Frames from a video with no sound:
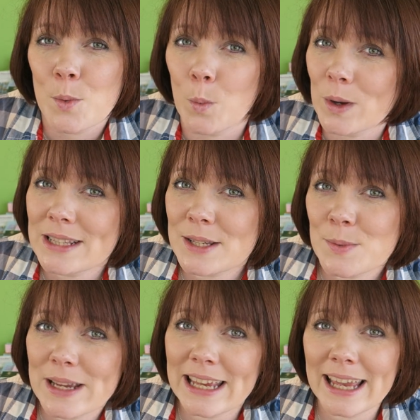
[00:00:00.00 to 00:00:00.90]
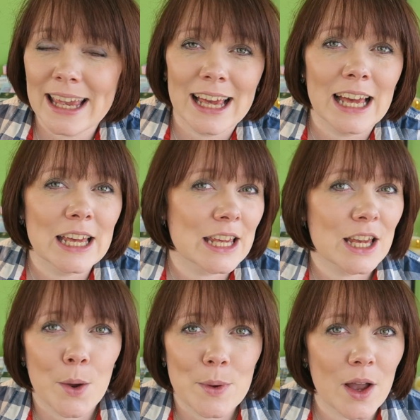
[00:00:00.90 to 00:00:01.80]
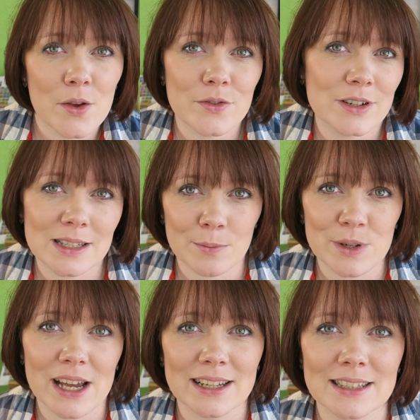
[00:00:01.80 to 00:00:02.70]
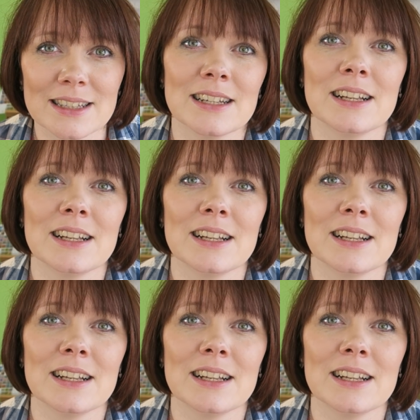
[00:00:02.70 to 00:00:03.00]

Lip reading: once a week going over a subject.